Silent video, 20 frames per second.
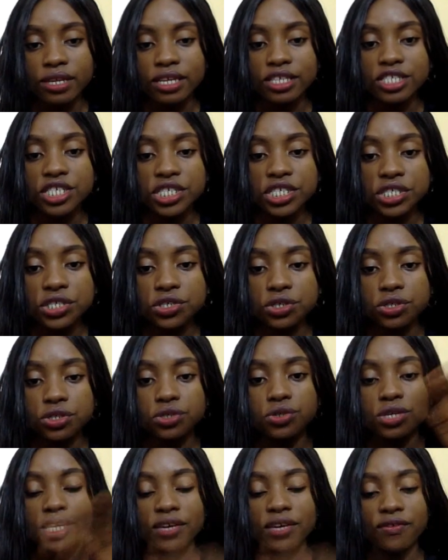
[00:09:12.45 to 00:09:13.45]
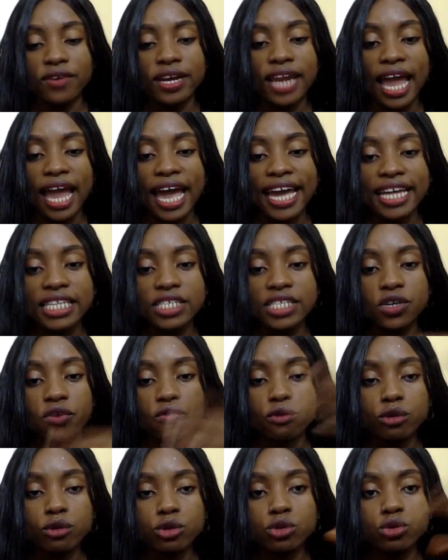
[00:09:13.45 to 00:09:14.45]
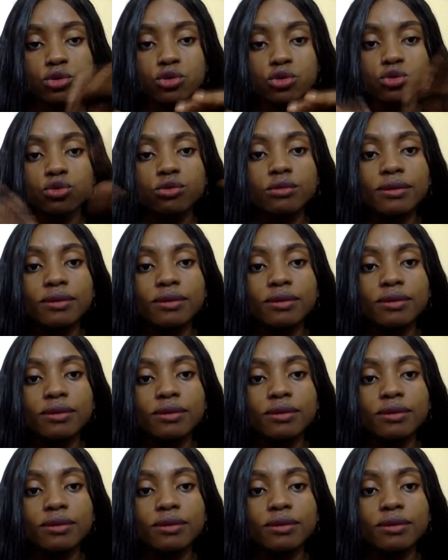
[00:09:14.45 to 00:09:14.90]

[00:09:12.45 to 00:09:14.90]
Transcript: This is just to give you an idea of what to do to